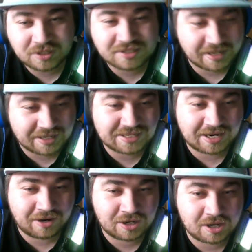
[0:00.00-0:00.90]

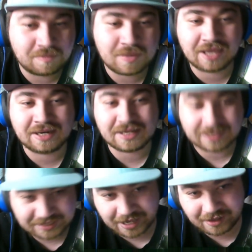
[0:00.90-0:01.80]
Sanitarium and
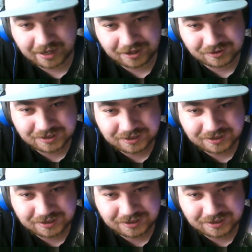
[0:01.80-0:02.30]
Hinsdale House.